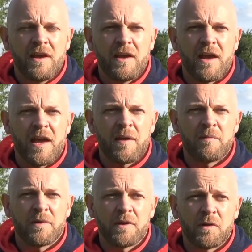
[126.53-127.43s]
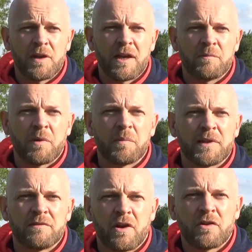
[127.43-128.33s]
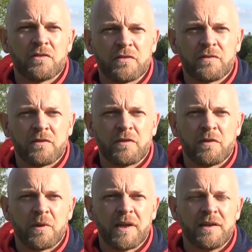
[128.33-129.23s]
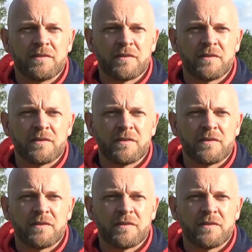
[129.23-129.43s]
and it probably did rock us for a few weeks,